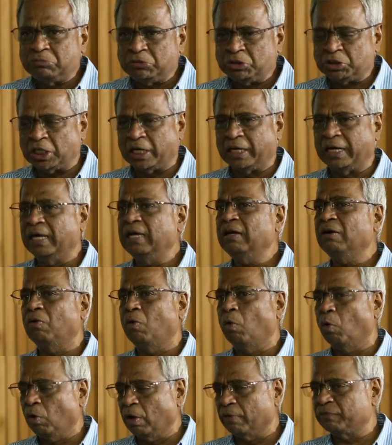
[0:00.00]
Chennai,
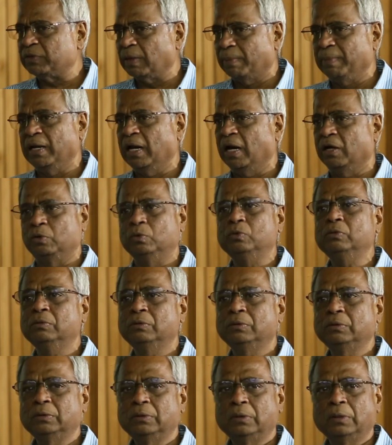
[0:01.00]
whole of Tamil Nadu,
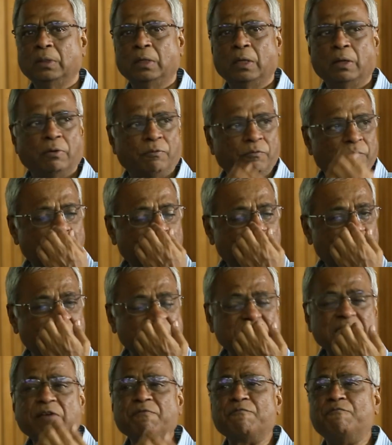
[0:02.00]
we are
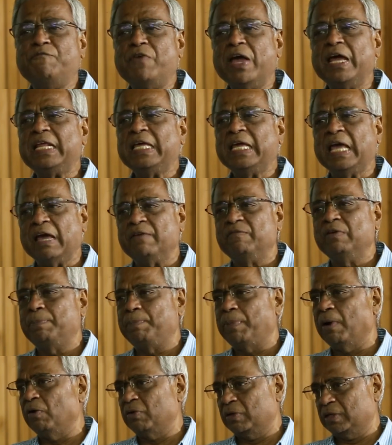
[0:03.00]
facing very heavy
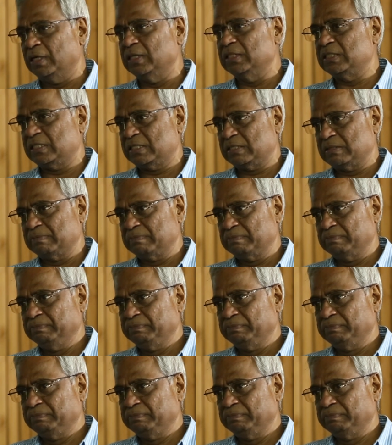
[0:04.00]
power cuts.